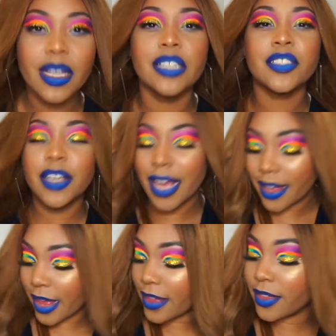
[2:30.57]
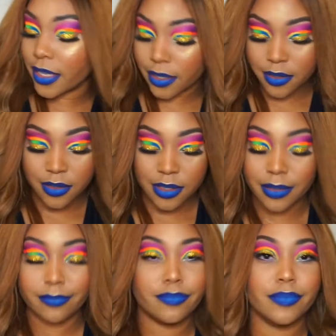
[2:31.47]
So yeah,
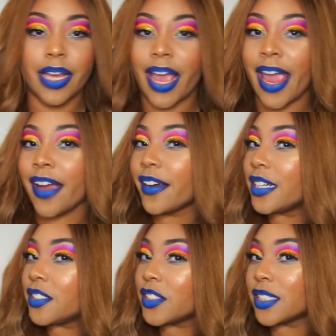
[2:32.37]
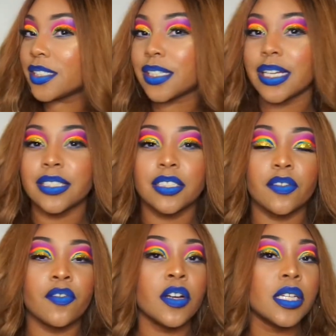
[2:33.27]
the hair is just, it's
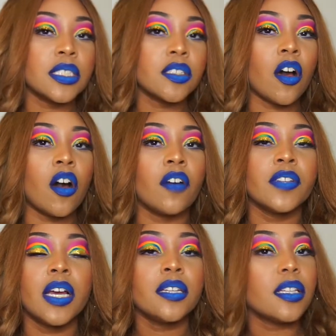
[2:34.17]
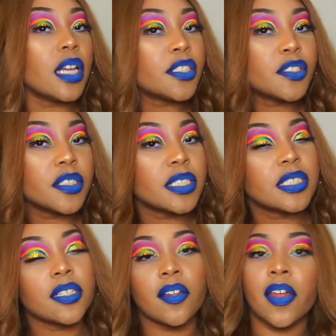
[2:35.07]
really soft. The luster is
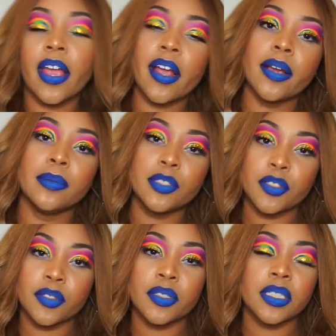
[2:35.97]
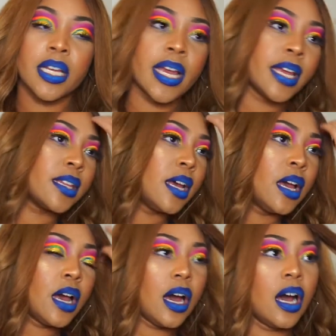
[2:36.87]
still there. It was true length.
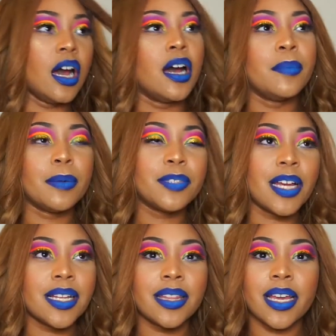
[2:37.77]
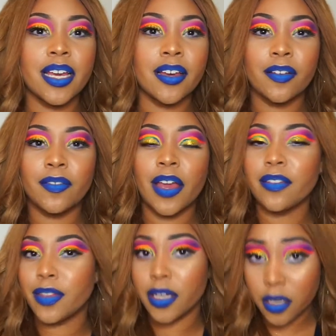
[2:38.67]
I'm trying to think of,
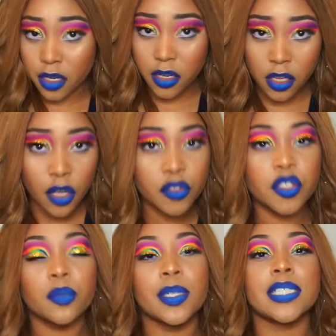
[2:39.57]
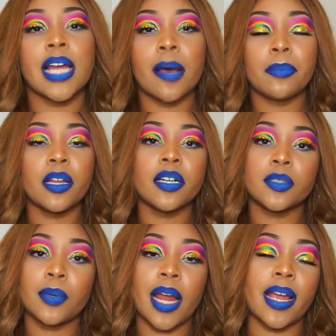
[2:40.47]
the closure was not
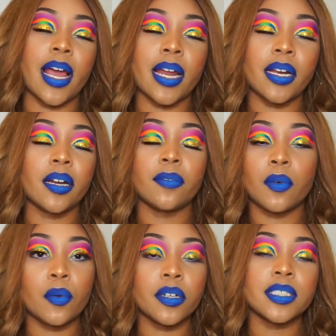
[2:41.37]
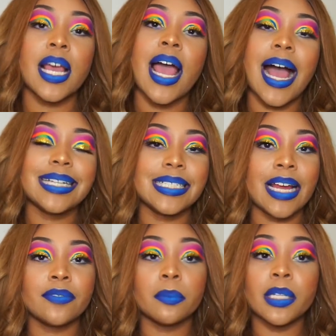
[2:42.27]
plucked when I got it. Of course, I did
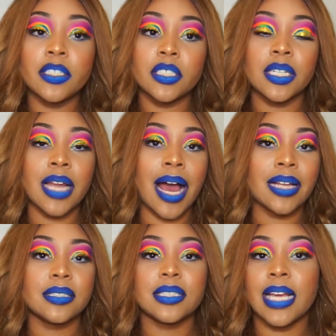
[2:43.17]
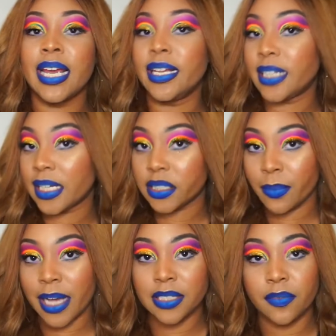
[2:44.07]
have to bleach the knots and
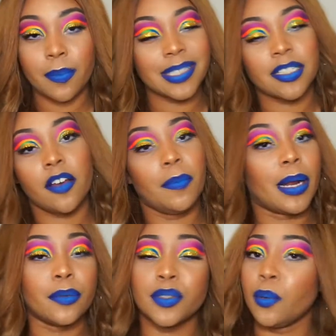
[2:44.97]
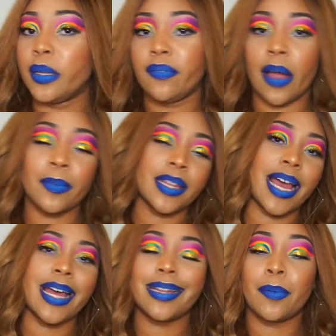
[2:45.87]
customize it for myself, but I was totally fine with
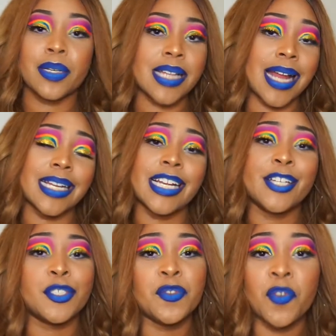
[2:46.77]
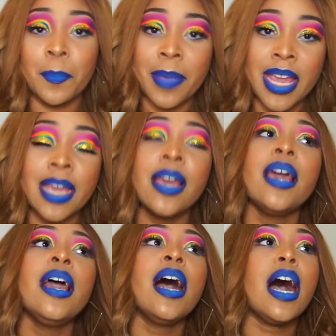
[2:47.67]
that. That was not an issue for me.
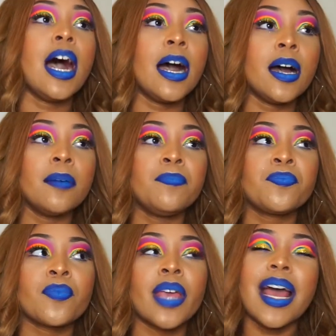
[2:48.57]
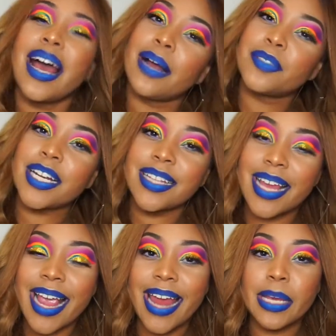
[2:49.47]
I'm trying to
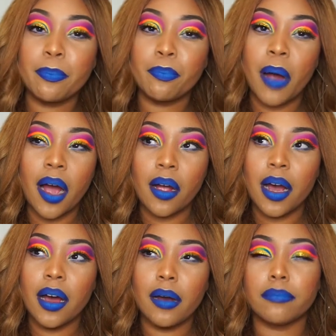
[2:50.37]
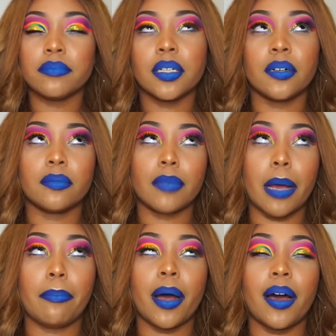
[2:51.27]
think any, no,
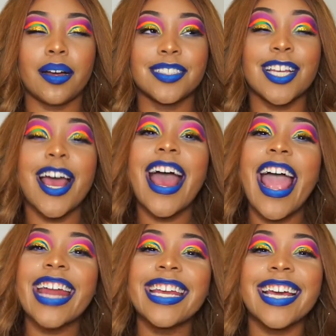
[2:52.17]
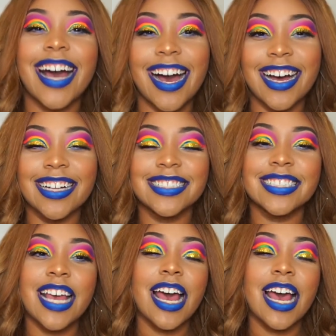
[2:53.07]
not pawns, any cons.